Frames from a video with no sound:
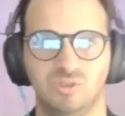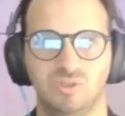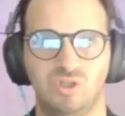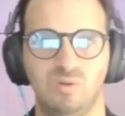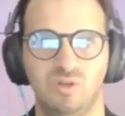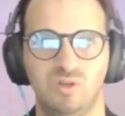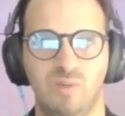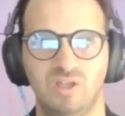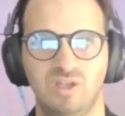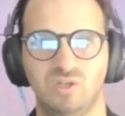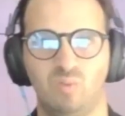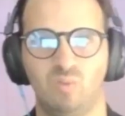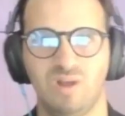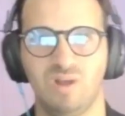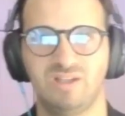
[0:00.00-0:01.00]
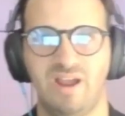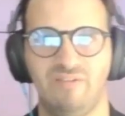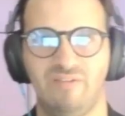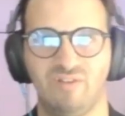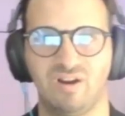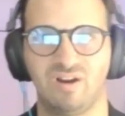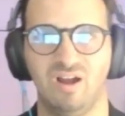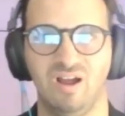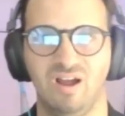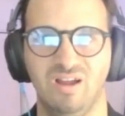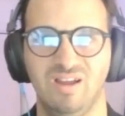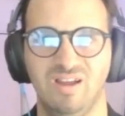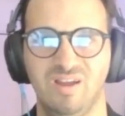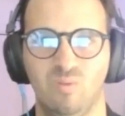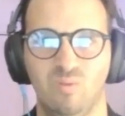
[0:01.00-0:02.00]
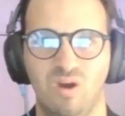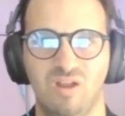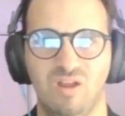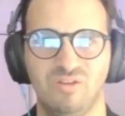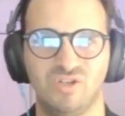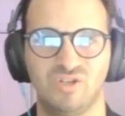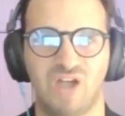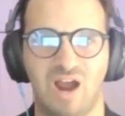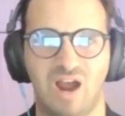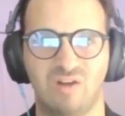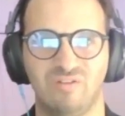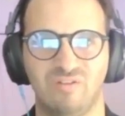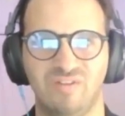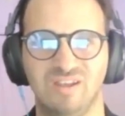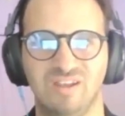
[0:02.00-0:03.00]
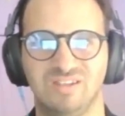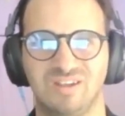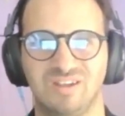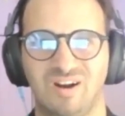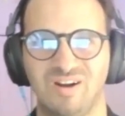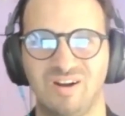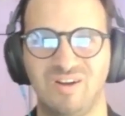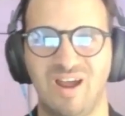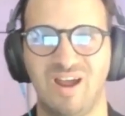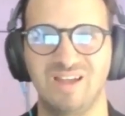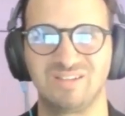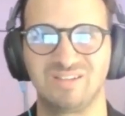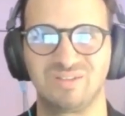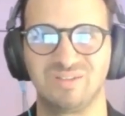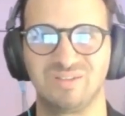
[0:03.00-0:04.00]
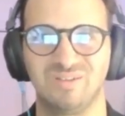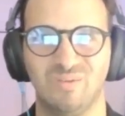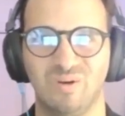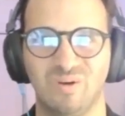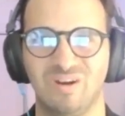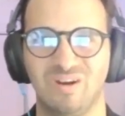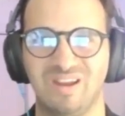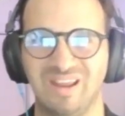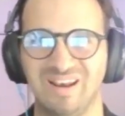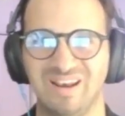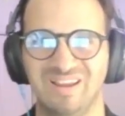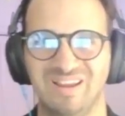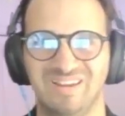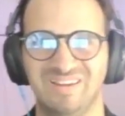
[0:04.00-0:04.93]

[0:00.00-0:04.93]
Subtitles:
So you mentioned West Africa. What other geographies are you guys working in?